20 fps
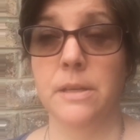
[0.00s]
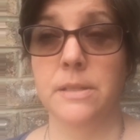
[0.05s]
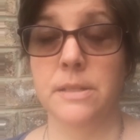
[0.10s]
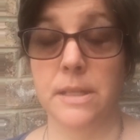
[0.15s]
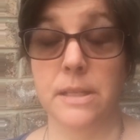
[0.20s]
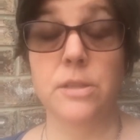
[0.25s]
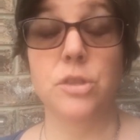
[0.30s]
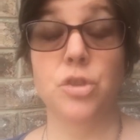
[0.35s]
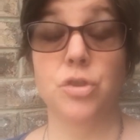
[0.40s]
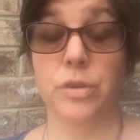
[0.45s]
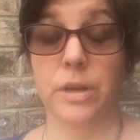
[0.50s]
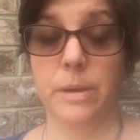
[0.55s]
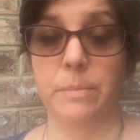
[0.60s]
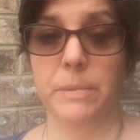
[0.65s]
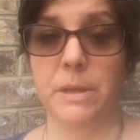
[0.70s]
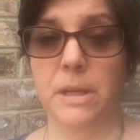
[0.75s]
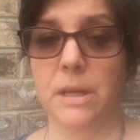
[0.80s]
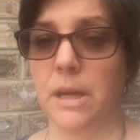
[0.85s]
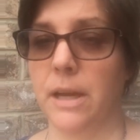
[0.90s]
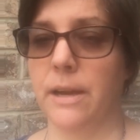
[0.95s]
since
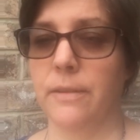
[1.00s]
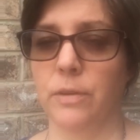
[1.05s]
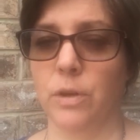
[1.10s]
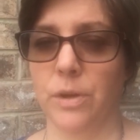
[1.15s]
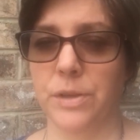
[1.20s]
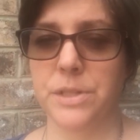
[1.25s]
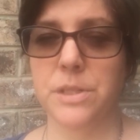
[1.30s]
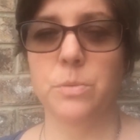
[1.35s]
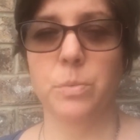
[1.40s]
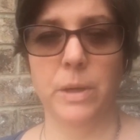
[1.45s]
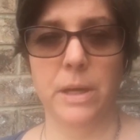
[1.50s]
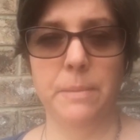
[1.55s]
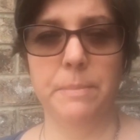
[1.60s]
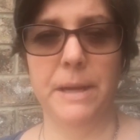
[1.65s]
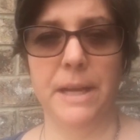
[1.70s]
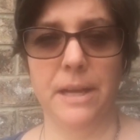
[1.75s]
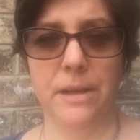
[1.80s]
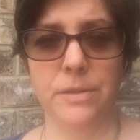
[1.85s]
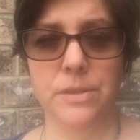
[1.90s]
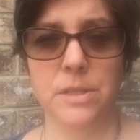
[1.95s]
treatment, I have lost 20
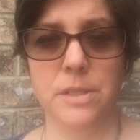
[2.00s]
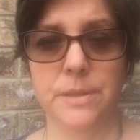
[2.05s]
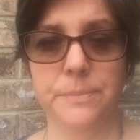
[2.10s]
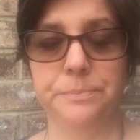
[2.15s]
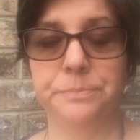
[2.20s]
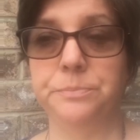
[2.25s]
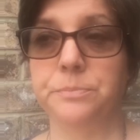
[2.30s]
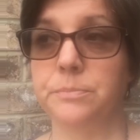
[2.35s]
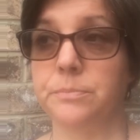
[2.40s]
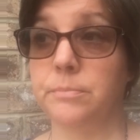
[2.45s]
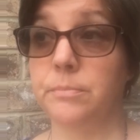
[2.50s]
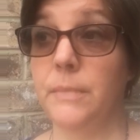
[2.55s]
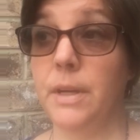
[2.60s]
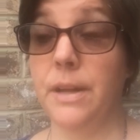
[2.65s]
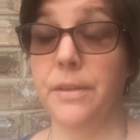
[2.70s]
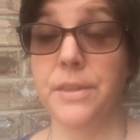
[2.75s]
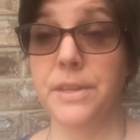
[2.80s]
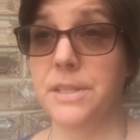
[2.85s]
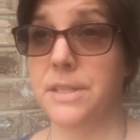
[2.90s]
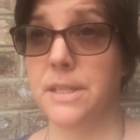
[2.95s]
pounds.
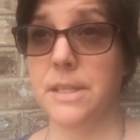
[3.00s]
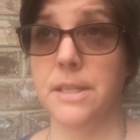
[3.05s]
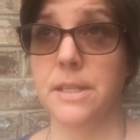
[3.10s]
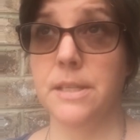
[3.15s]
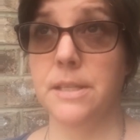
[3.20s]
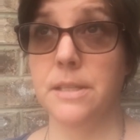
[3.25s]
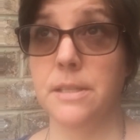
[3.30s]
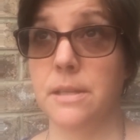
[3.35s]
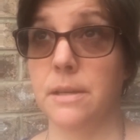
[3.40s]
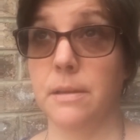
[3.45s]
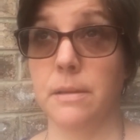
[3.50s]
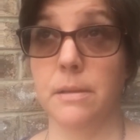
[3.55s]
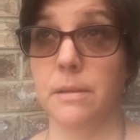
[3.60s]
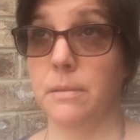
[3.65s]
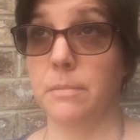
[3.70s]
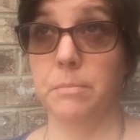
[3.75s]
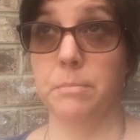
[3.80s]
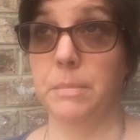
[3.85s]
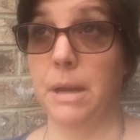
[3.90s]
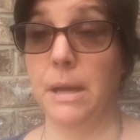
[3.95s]
This is
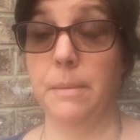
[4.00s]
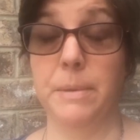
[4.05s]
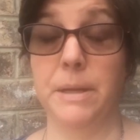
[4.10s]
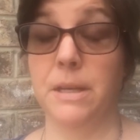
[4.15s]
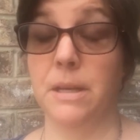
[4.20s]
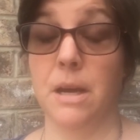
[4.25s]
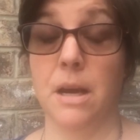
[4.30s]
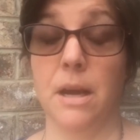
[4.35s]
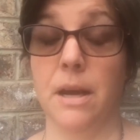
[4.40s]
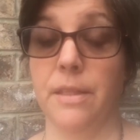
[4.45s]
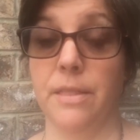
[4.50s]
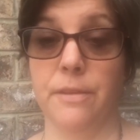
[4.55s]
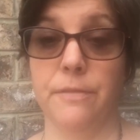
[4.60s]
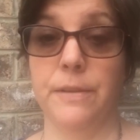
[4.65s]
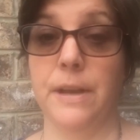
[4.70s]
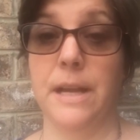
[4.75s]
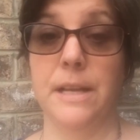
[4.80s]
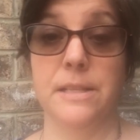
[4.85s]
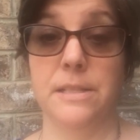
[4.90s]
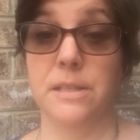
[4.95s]
maybe not the
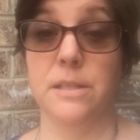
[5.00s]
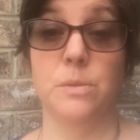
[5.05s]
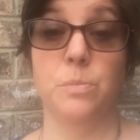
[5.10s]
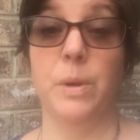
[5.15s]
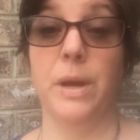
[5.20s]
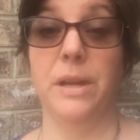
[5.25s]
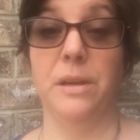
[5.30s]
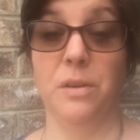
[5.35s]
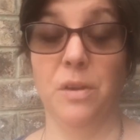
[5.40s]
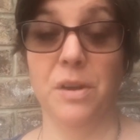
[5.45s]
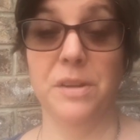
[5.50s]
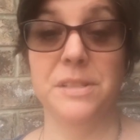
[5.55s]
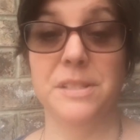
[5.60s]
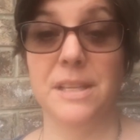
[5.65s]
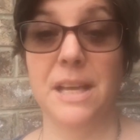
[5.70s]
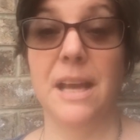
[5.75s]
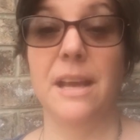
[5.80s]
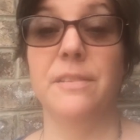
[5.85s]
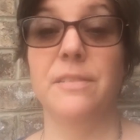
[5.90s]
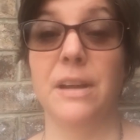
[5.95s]
fastest weight loss
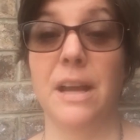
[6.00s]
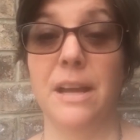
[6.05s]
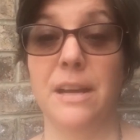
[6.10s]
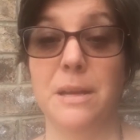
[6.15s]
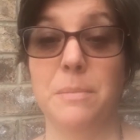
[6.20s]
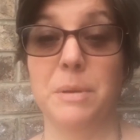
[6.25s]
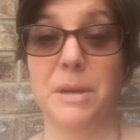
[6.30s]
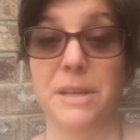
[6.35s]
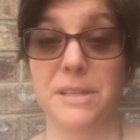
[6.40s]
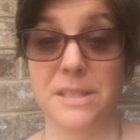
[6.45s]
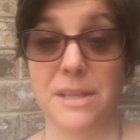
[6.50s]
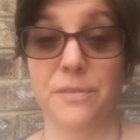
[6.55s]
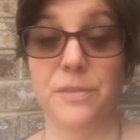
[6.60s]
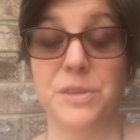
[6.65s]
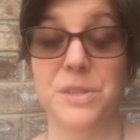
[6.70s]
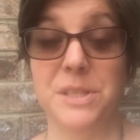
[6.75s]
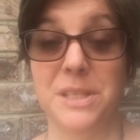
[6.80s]
anybody's ever